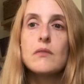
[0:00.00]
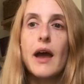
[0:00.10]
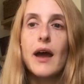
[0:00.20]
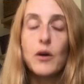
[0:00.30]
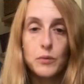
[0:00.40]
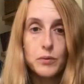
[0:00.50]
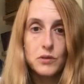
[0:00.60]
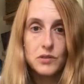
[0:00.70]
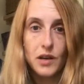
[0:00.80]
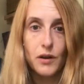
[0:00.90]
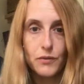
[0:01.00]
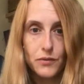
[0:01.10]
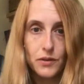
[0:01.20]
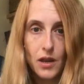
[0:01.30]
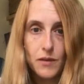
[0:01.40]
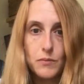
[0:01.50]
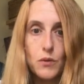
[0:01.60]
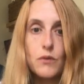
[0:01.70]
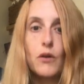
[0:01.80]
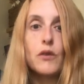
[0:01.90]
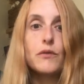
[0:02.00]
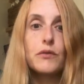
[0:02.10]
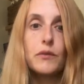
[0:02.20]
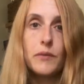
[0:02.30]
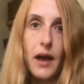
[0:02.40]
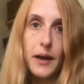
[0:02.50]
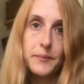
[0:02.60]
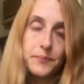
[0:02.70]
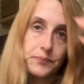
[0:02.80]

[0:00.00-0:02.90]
help yourself and move on from there